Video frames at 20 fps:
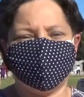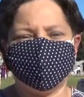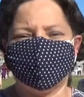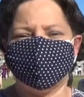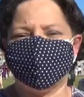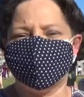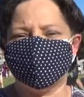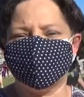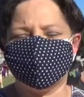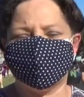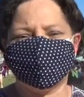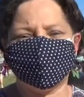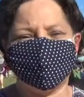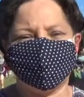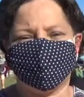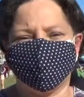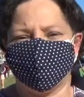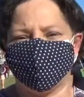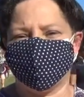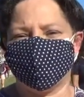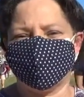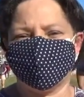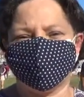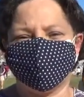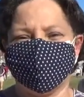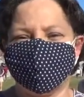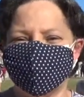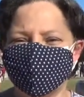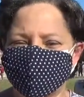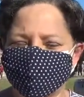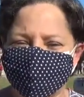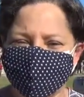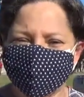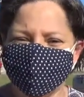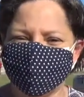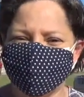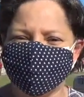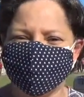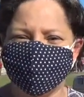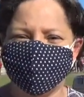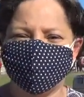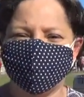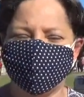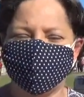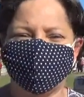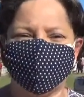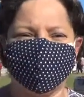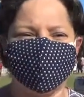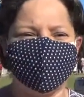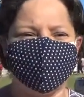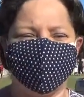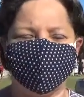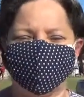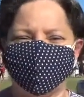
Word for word: kids taking graduation pictures up there, young